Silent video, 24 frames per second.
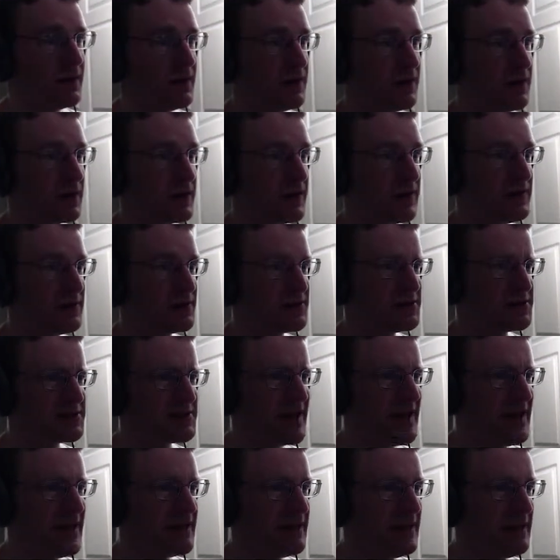Okay, there's this
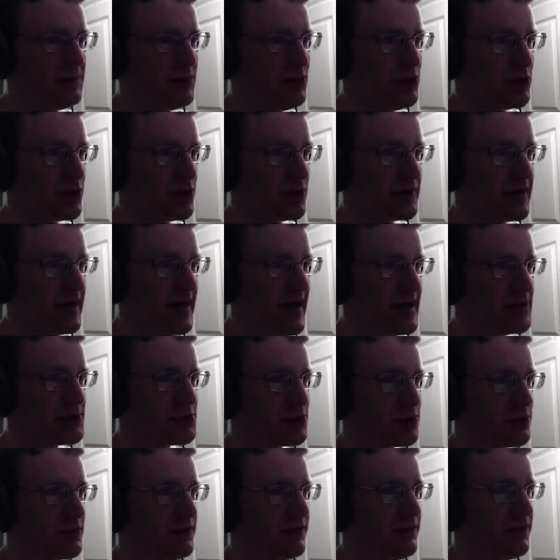guy named Your
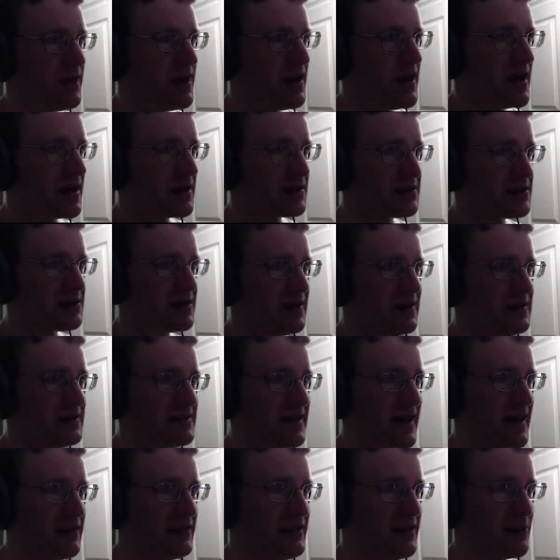Casual Fox. He's
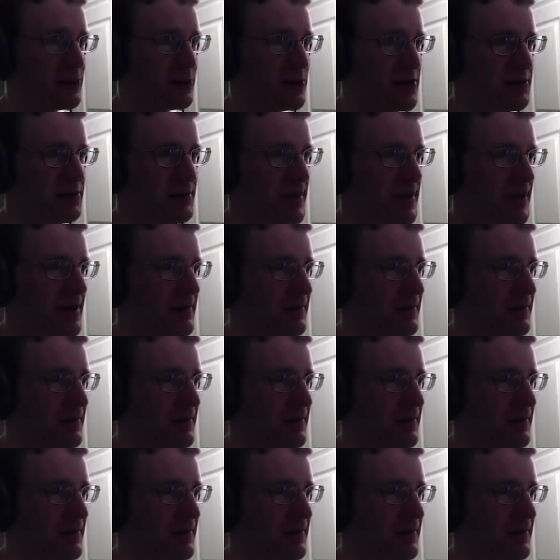down here with me.